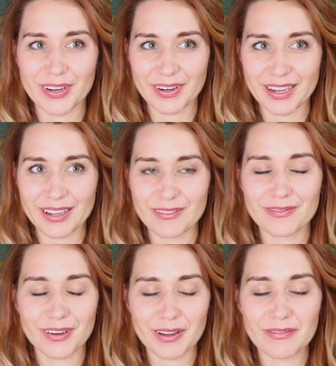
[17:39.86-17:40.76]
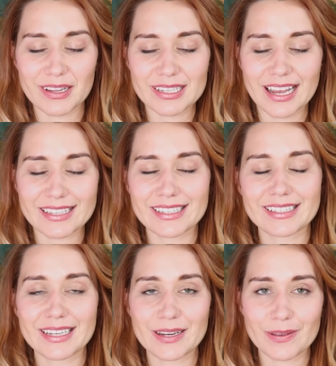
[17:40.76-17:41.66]
very, very
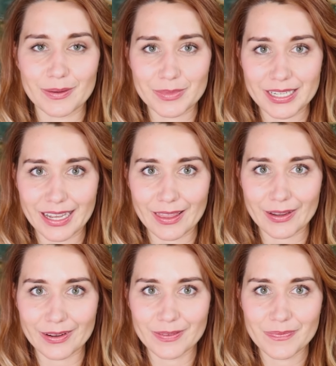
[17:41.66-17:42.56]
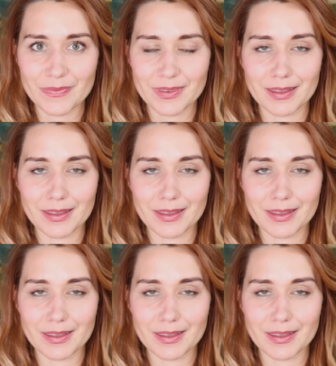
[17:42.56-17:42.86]
fantastic to hear them together